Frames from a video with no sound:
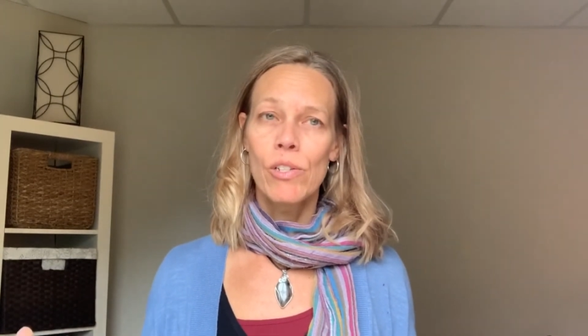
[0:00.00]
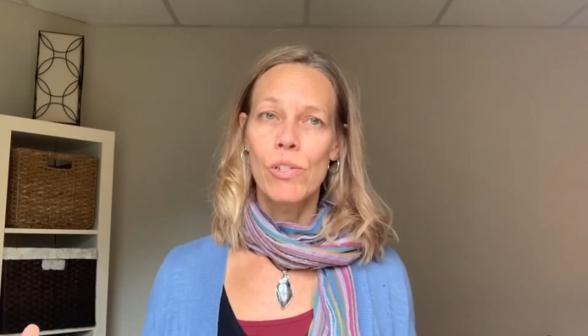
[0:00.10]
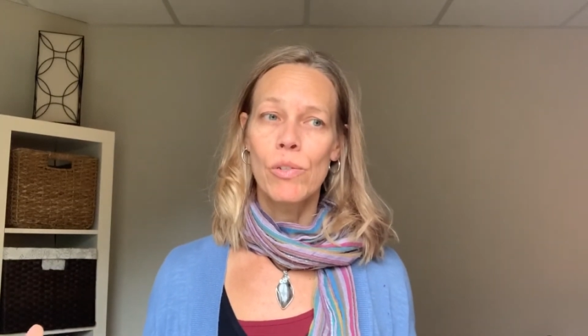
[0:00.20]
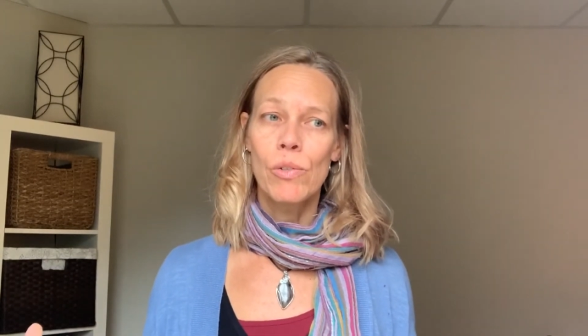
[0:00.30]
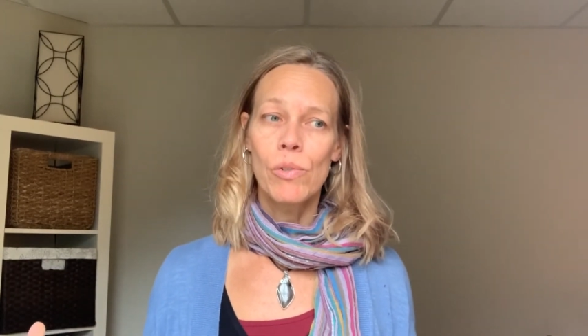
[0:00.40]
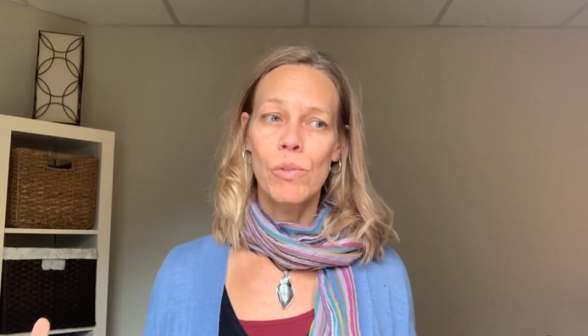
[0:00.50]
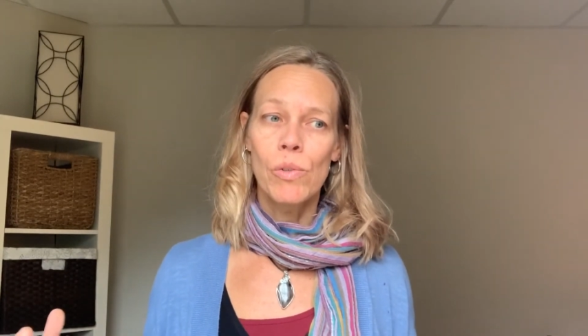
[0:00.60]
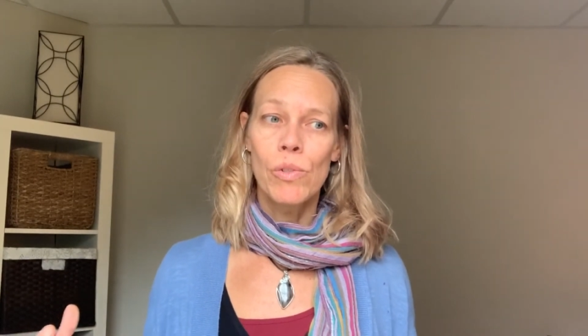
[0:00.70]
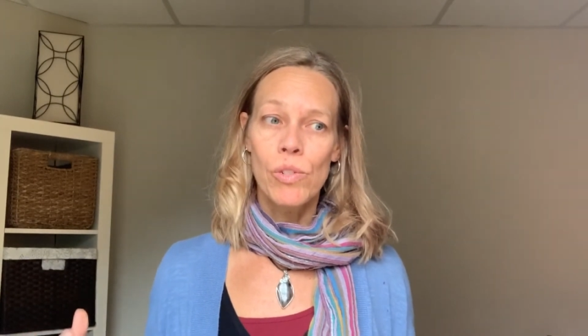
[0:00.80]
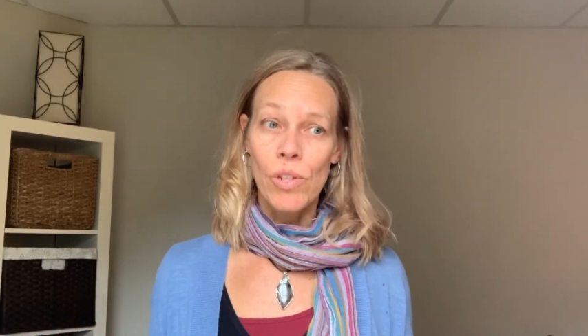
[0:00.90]
to
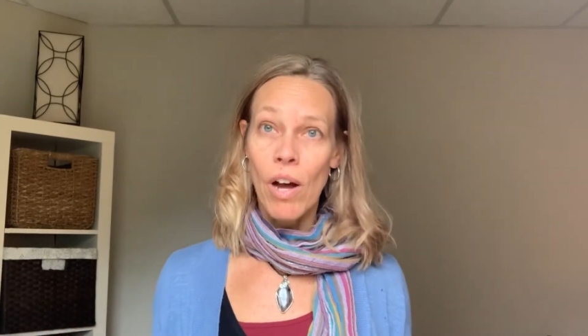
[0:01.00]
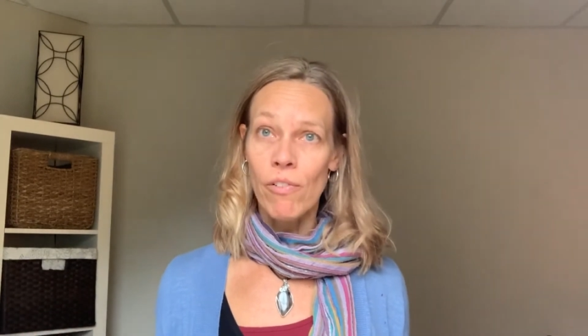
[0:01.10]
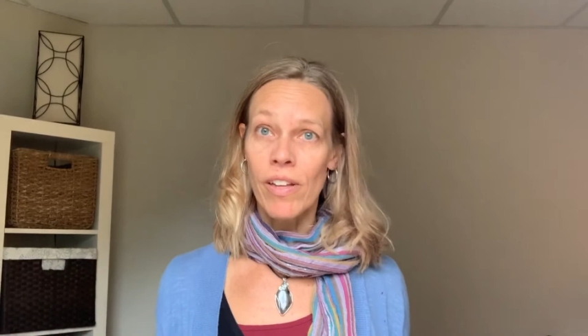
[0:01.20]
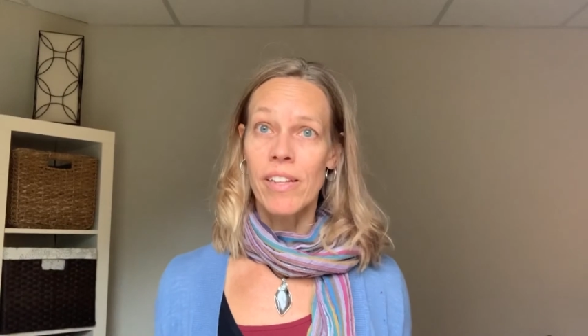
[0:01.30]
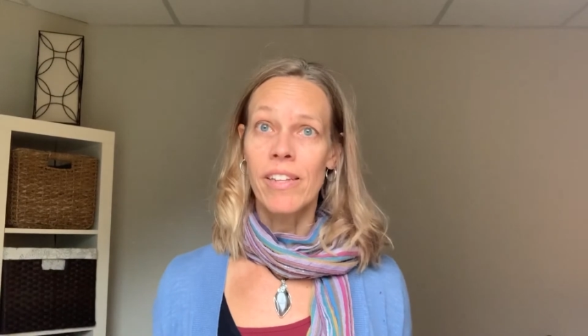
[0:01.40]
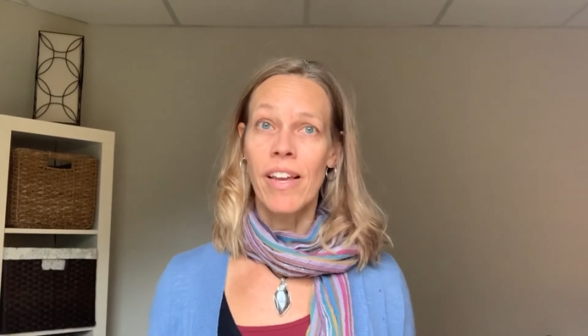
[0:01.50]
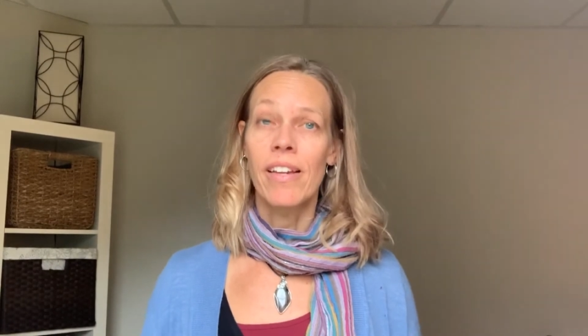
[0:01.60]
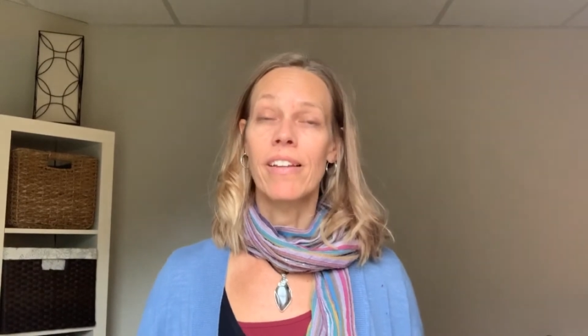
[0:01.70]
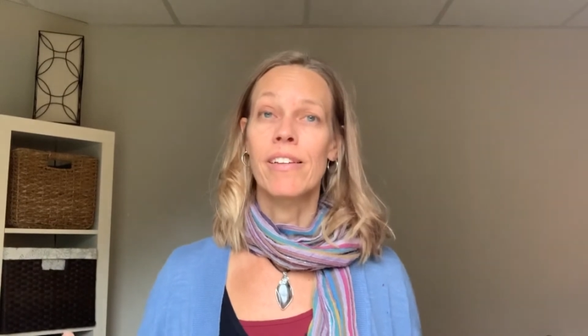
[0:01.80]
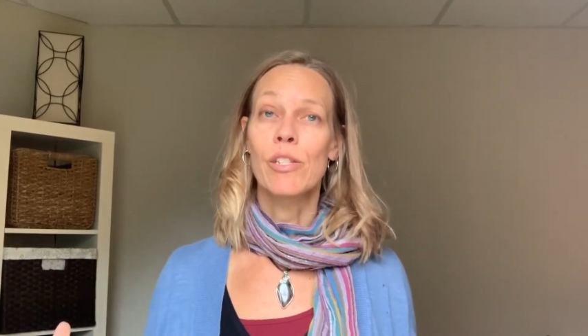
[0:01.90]
soften yet
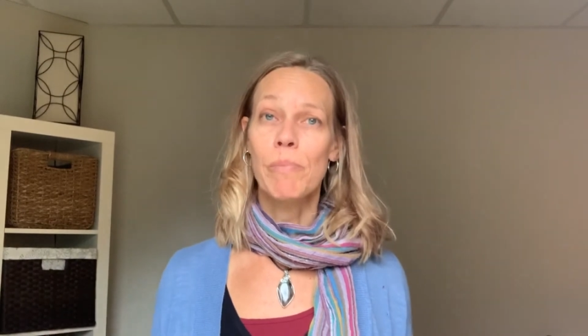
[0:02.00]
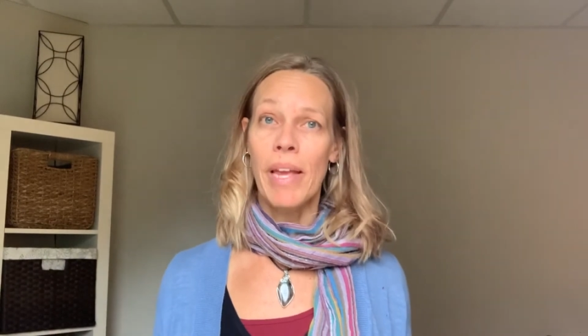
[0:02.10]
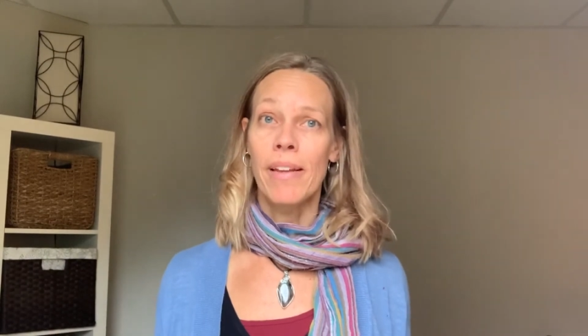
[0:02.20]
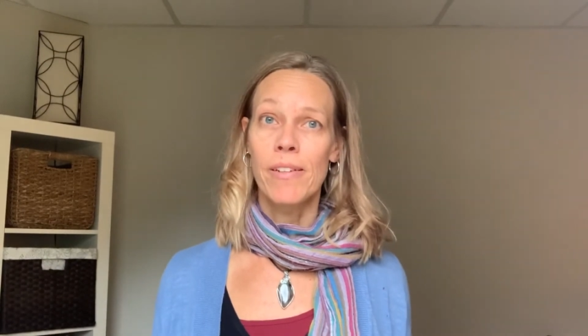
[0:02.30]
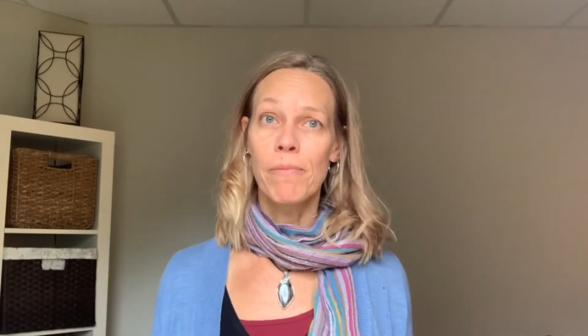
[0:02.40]
expand.